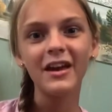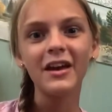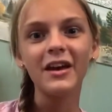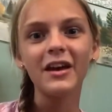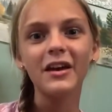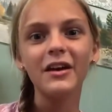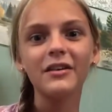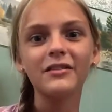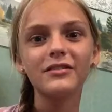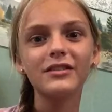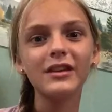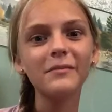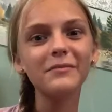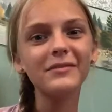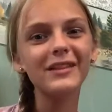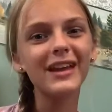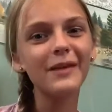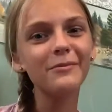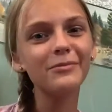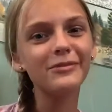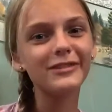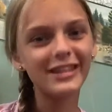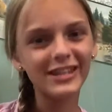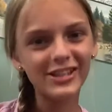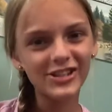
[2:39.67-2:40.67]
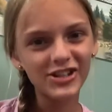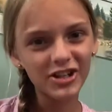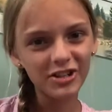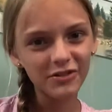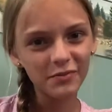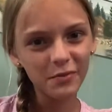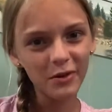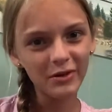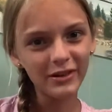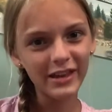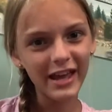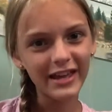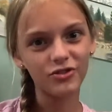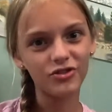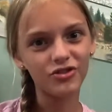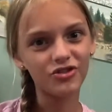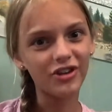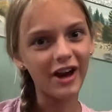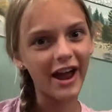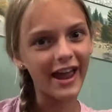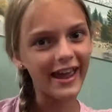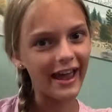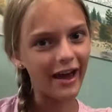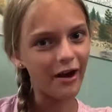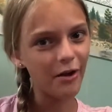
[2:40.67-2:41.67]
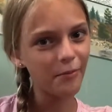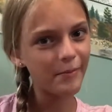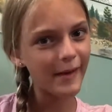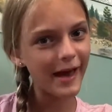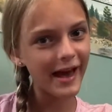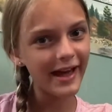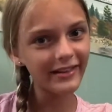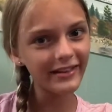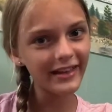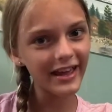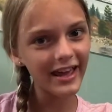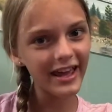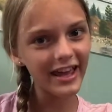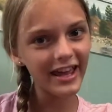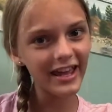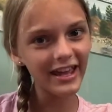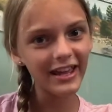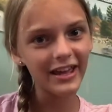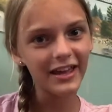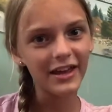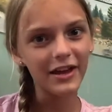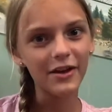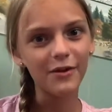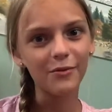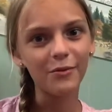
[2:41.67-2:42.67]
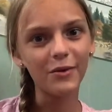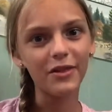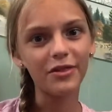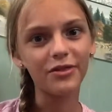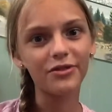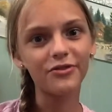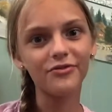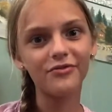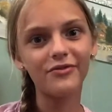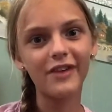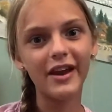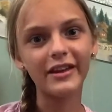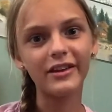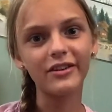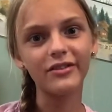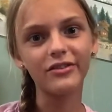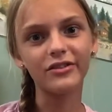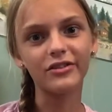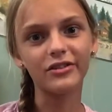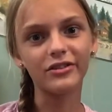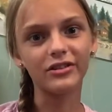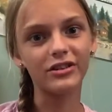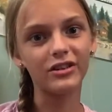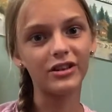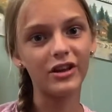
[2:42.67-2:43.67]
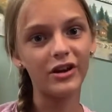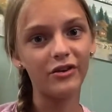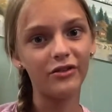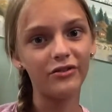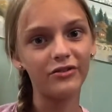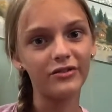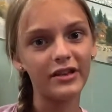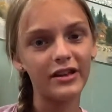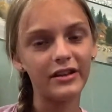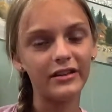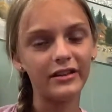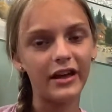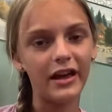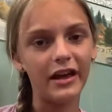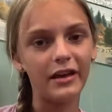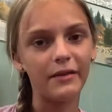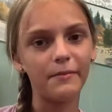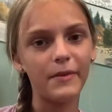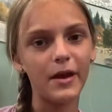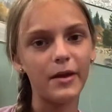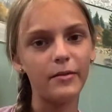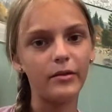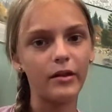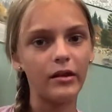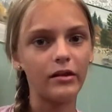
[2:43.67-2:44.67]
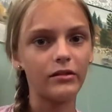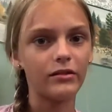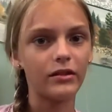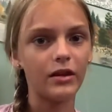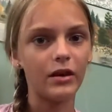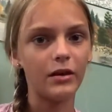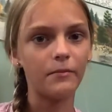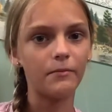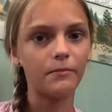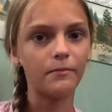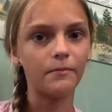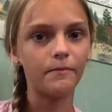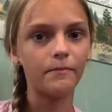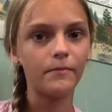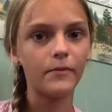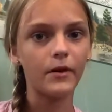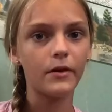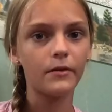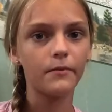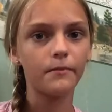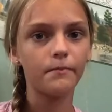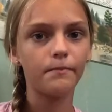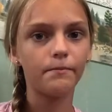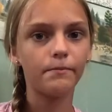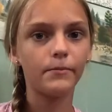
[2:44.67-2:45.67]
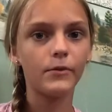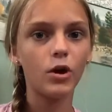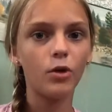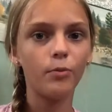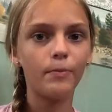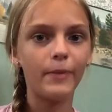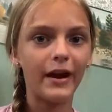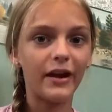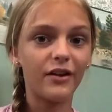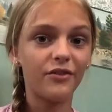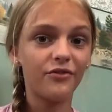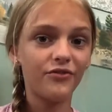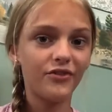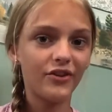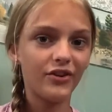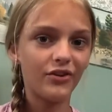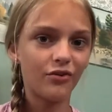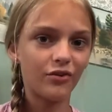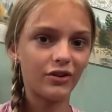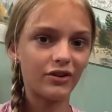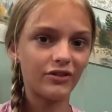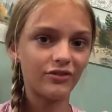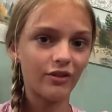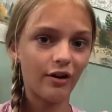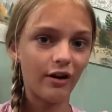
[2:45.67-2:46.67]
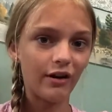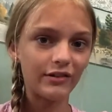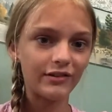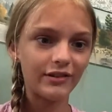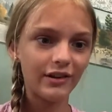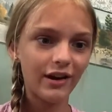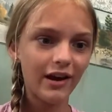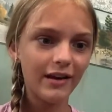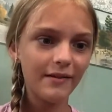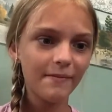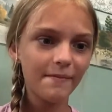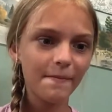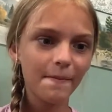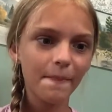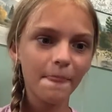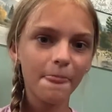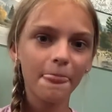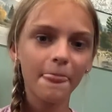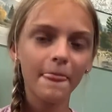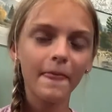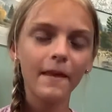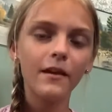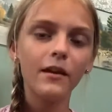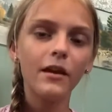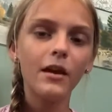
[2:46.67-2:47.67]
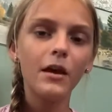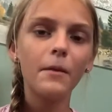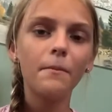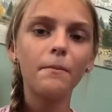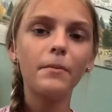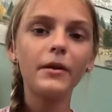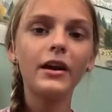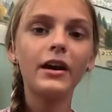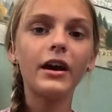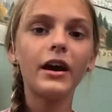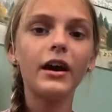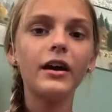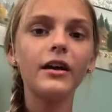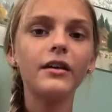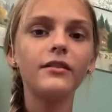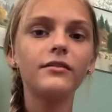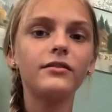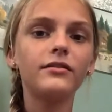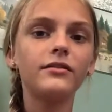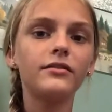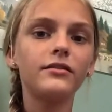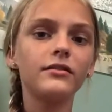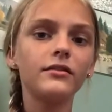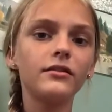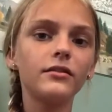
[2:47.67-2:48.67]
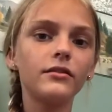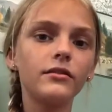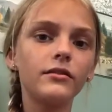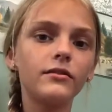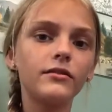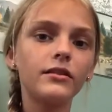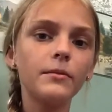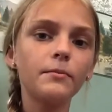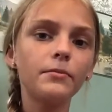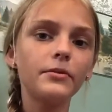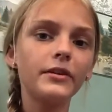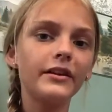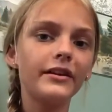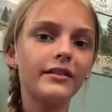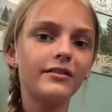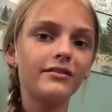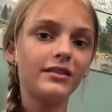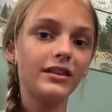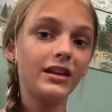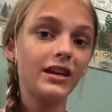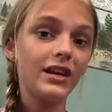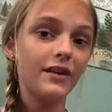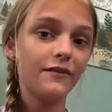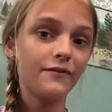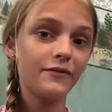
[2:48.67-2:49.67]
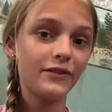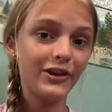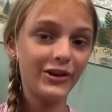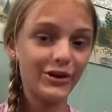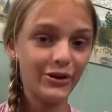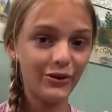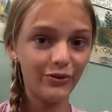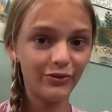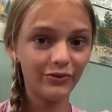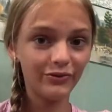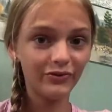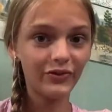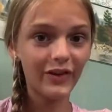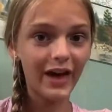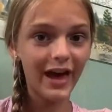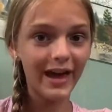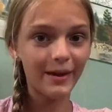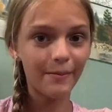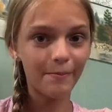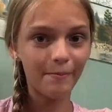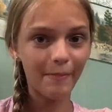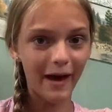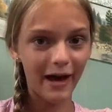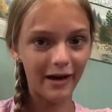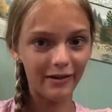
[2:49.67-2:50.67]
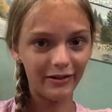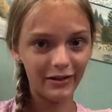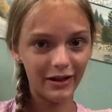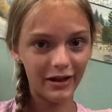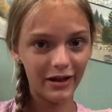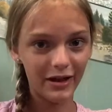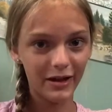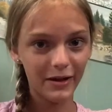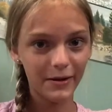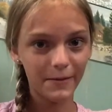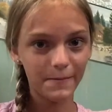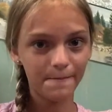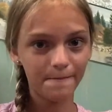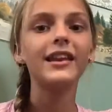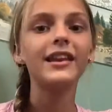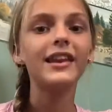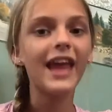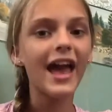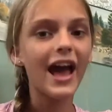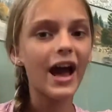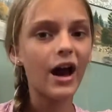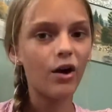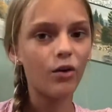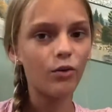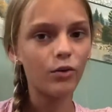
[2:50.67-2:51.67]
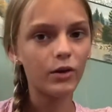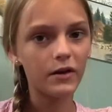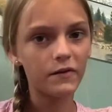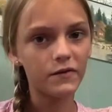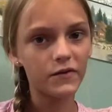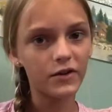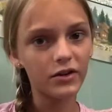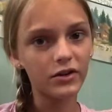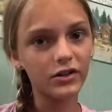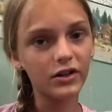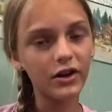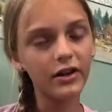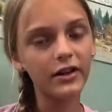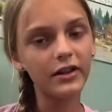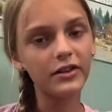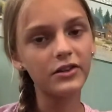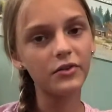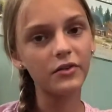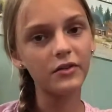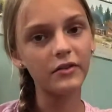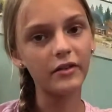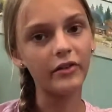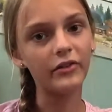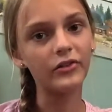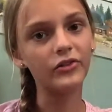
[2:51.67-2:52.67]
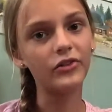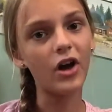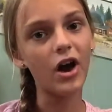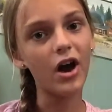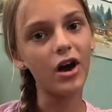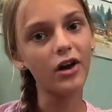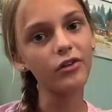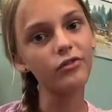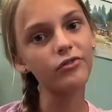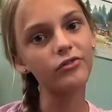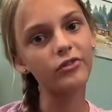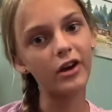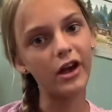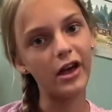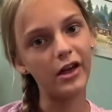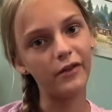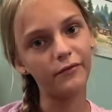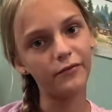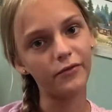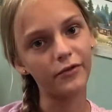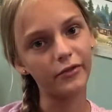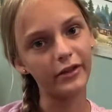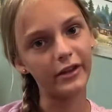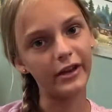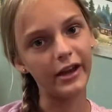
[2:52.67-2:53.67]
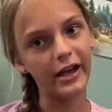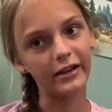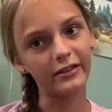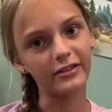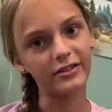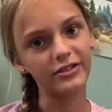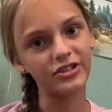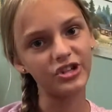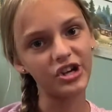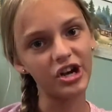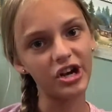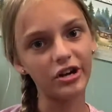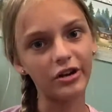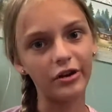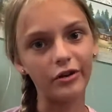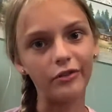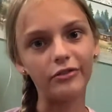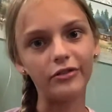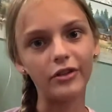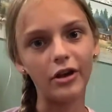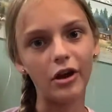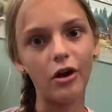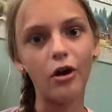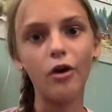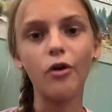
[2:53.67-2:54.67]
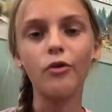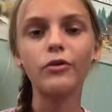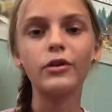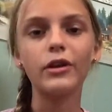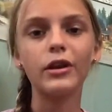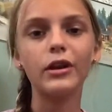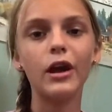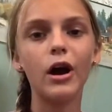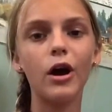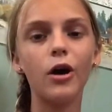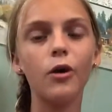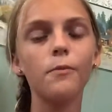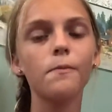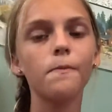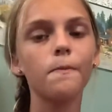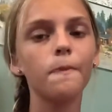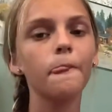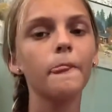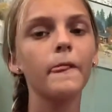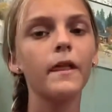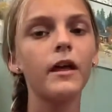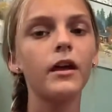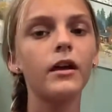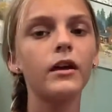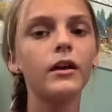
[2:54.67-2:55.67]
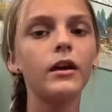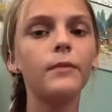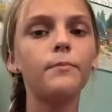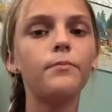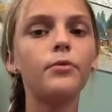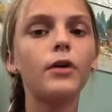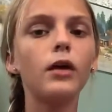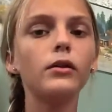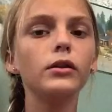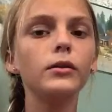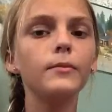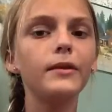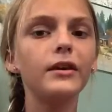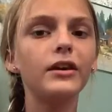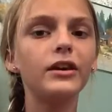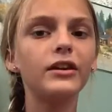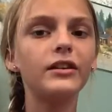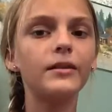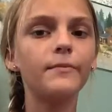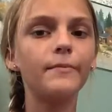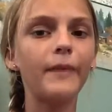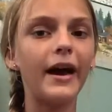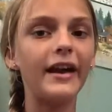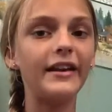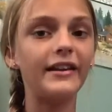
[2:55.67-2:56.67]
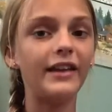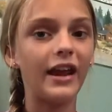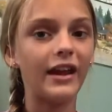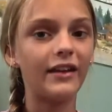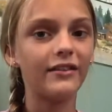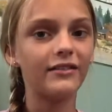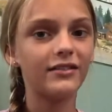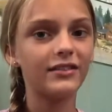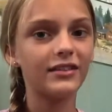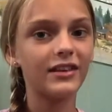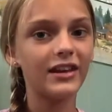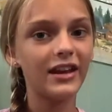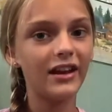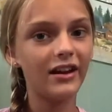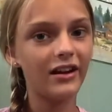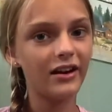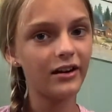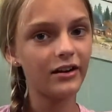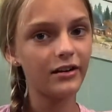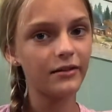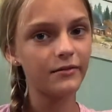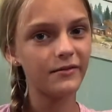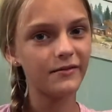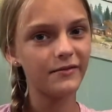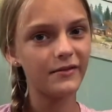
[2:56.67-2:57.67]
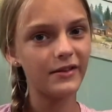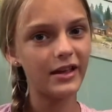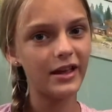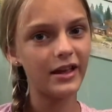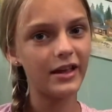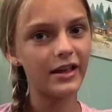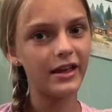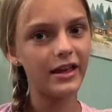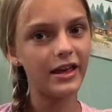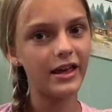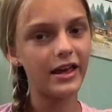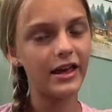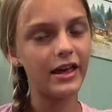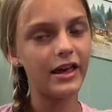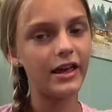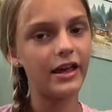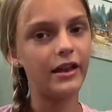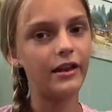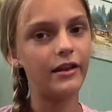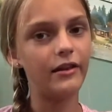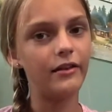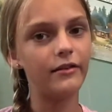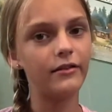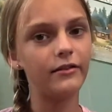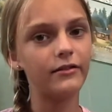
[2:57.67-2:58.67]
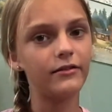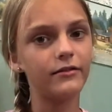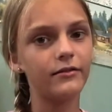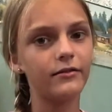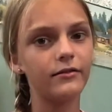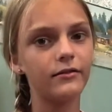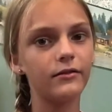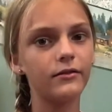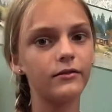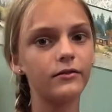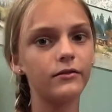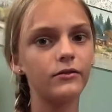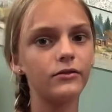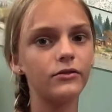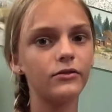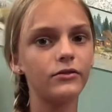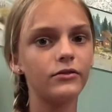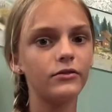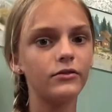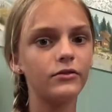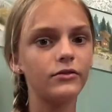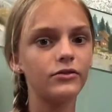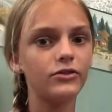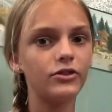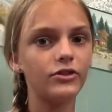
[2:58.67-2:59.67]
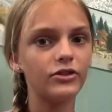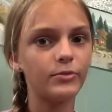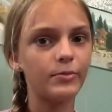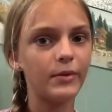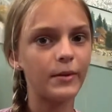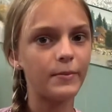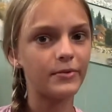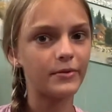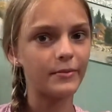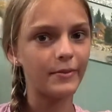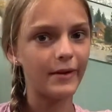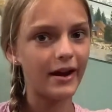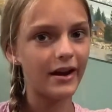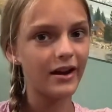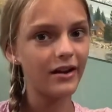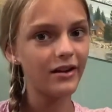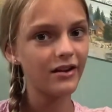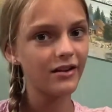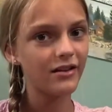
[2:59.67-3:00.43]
Sometimes teachers will let you try out ballet with regular clothes and maybe some go barefoot or socks on, because simply to see if you like ballet. Now, if you're going to do it in the long run for the next year or so, it'd probably be good to buy dance gear and just be prepared.